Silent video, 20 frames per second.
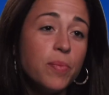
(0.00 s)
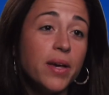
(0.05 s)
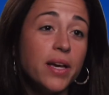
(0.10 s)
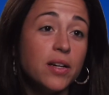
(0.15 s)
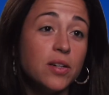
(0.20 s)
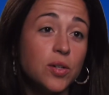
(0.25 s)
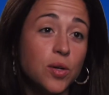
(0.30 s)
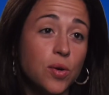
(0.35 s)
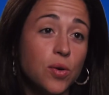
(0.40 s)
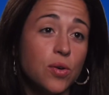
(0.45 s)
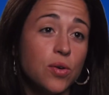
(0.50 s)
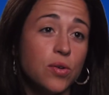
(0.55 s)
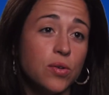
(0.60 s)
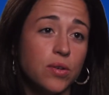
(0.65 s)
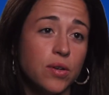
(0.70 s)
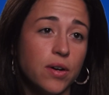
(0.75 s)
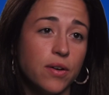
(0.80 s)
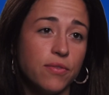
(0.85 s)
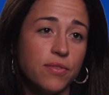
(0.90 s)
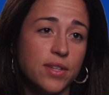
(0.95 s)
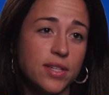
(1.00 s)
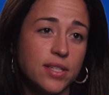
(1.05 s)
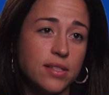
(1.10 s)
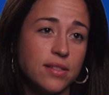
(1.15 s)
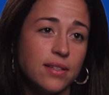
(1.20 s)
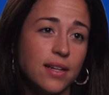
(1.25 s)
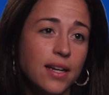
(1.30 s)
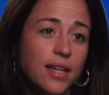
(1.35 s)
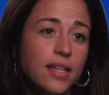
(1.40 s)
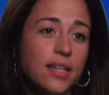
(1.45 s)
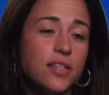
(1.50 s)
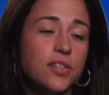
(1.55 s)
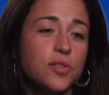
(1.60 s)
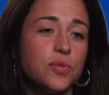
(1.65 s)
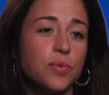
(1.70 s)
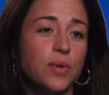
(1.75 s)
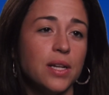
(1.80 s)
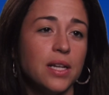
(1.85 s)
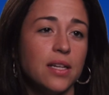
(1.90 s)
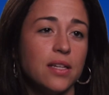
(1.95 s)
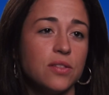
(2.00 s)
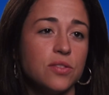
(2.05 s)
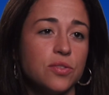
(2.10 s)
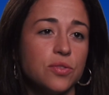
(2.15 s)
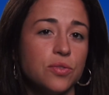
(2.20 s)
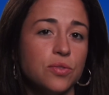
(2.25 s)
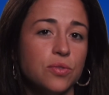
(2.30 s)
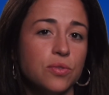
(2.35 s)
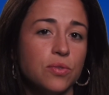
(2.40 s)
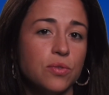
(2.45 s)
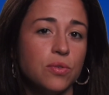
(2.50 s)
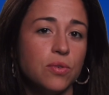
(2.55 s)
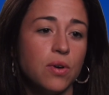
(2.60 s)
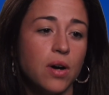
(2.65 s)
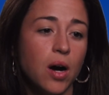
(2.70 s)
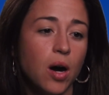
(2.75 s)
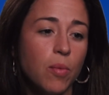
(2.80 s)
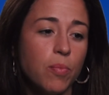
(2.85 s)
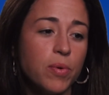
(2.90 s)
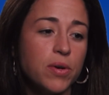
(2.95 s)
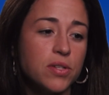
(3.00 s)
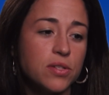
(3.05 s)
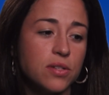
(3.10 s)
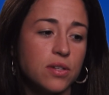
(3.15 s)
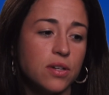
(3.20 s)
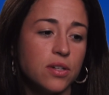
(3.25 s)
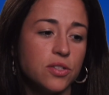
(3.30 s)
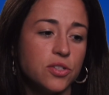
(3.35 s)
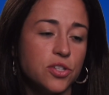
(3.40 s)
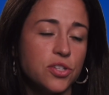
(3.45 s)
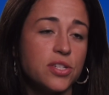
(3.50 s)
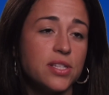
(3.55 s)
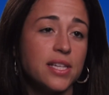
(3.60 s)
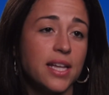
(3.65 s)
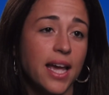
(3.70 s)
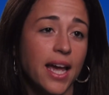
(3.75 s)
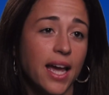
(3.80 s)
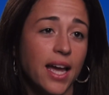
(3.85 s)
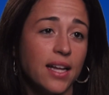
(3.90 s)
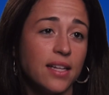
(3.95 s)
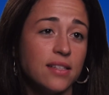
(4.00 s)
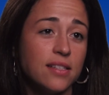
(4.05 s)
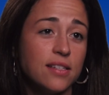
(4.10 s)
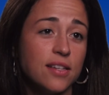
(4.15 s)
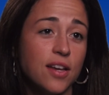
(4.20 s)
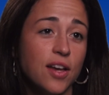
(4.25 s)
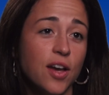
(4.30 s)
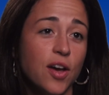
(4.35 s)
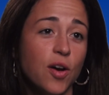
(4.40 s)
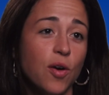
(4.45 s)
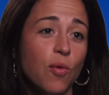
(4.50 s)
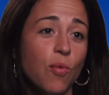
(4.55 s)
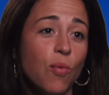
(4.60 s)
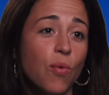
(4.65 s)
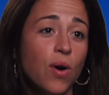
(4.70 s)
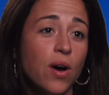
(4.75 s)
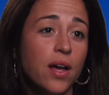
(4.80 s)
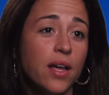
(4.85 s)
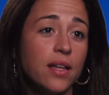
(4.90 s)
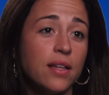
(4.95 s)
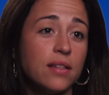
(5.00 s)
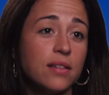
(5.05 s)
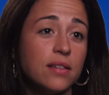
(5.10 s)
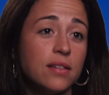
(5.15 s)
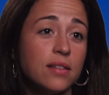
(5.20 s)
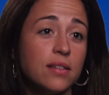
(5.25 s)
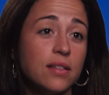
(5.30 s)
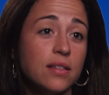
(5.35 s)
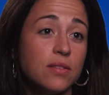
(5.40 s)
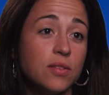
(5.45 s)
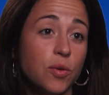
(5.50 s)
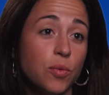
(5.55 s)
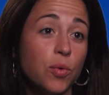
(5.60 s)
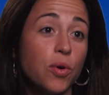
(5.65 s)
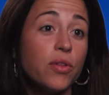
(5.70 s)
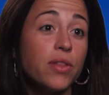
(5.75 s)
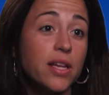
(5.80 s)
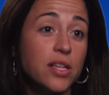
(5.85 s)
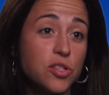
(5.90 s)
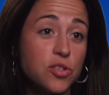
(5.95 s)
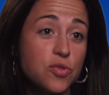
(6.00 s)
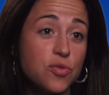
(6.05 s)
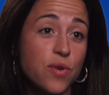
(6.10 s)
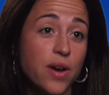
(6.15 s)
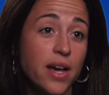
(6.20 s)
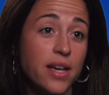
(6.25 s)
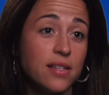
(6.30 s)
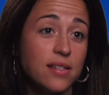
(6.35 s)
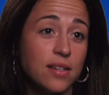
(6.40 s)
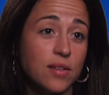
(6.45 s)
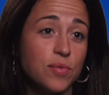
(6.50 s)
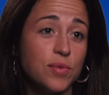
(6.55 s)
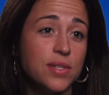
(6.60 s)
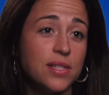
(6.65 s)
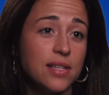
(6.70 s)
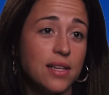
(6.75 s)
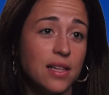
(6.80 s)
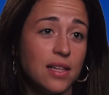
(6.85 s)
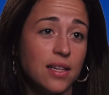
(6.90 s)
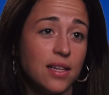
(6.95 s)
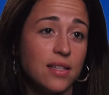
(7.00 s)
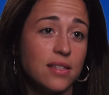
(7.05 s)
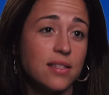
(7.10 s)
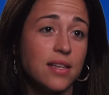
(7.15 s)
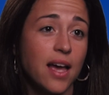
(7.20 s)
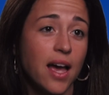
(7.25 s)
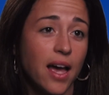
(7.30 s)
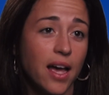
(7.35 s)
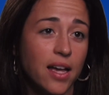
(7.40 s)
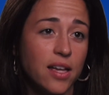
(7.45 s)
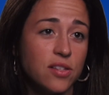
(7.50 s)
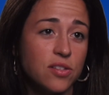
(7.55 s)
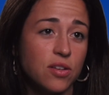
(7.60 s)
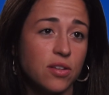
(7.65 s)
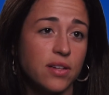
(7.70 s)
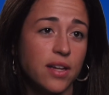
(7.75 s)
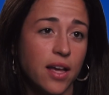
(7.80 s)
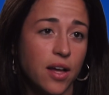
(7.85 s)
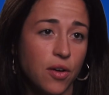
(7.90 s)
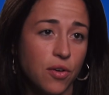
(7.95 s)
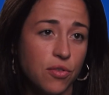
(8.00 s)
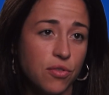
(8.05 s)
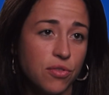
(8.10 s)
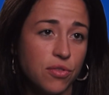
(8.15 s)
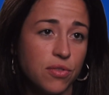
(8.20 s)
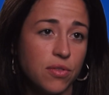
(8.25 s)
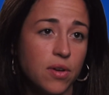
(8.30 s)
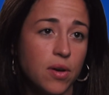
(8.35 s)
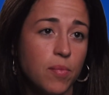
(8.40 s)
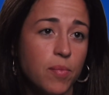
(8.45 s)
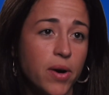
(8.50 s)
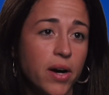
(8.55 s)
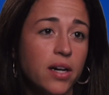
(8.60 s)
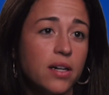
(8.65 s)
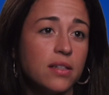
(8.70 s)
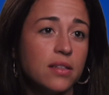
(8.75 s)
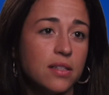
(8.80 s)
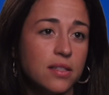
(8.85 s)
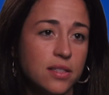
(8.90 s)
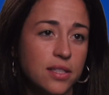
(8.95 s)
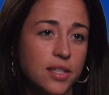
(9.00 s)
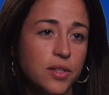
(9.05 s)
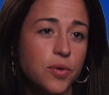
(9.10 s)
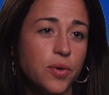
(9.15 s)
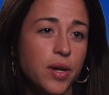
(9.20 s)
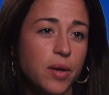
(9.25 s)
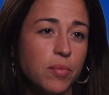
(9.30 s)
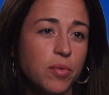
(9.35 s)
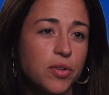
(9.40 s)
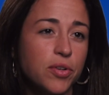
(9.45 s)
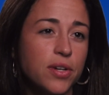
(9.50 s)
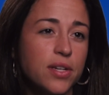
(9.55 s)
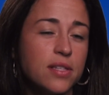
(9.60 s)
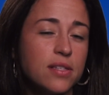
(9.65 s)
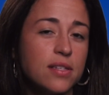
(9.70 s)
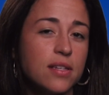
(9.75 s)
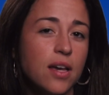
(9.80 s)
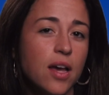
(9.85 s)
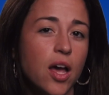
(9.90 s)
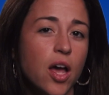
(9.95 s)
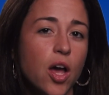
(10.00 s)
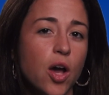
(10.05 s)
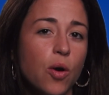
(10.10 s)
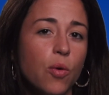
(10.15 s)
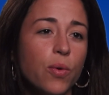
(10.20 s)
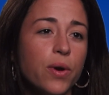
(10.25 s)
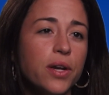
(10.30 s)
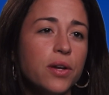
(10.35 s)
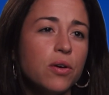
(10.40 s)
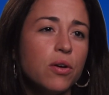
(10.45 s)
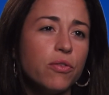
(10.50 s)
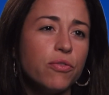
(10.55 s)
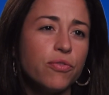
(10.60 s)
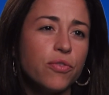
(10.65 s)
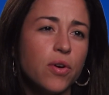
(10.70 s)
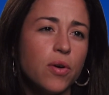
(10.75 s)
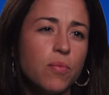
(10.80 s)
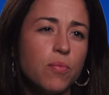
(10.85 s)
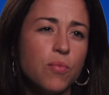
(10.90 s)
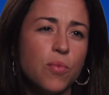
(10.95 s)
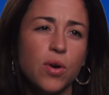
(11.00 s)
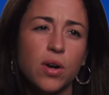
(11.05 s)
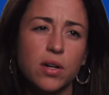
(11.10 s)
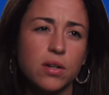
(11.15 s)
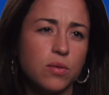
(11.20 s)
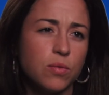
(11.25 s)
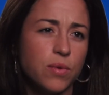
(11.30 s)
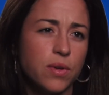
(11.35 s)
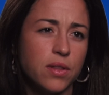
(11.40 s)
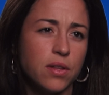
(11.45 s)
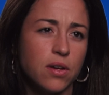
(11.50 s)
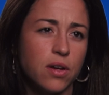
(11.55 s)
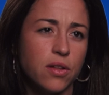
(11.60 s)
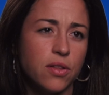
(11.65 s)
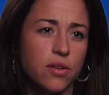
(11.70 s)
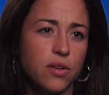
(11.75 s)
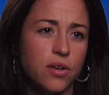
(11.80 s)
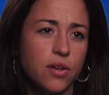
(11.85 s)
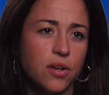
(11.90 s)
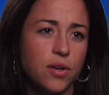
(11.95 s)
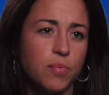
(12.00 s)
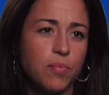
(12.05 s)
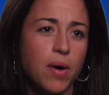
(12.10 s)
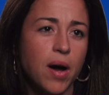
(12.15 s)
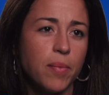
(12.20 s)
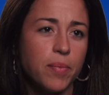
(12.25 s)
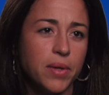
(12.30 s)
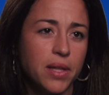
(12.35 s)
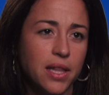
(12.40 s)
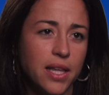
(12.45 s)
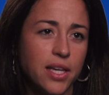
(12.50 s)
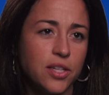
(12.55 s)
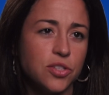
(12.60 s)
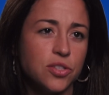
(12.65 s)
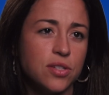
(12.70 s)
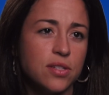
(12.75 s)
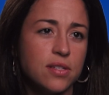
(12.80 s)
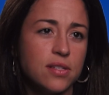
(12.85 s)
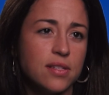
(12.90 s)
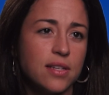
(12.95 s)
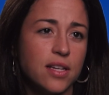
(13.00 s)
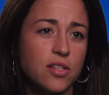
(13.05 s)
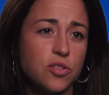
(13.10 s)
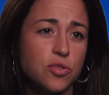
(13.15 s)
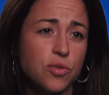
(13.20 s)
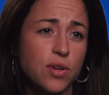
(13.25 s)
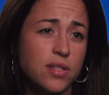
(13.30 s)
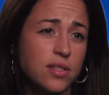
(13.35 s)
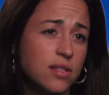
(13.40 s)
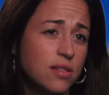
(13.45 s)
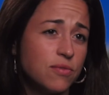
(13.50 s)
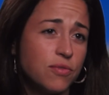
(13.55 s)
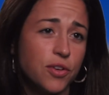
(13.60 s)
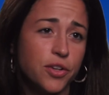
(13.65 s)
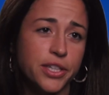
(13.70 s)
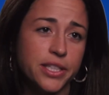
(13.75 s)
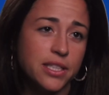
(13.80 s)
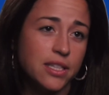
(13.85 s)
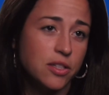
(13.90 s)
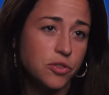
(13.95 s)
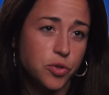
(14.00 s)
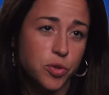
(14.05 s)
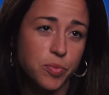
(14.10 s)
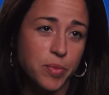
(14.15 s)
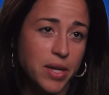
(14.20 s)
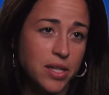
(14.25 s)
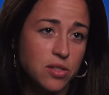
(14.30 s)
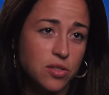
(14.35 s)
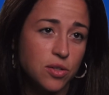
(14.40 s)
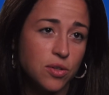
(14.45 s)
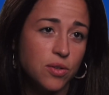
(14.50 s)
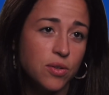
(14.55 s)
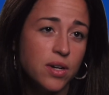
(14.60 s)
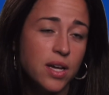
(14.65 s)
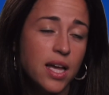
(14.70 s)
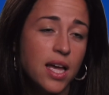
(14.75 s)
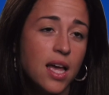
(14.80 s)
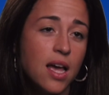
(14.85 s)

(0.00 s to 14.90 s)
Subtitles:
big goal of this study is really to help us understand what the role that stress and resilience has on health among Latino immigrants. We know from work with other populations that stress is very detrimental,